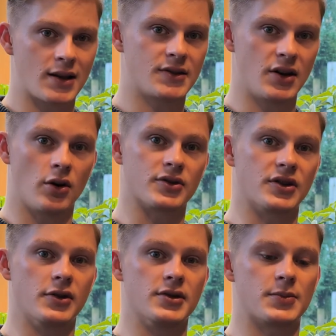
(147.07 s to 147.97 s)

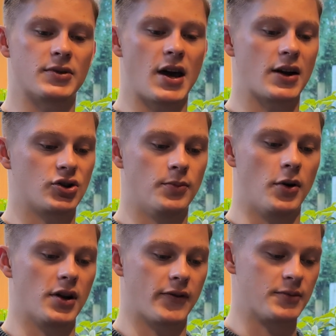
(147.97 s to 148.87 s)
Antioxidants protect your
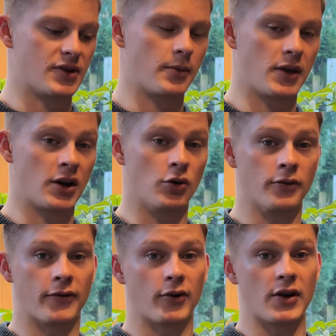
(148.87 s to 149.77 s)
body from something
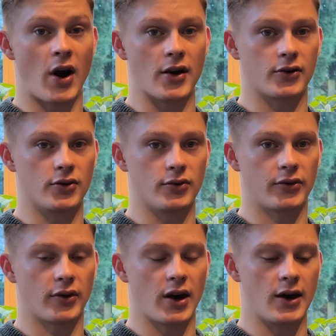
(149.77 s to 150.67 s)
called free
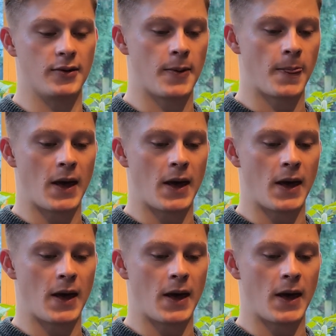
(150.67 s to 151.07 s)
radicals, okay?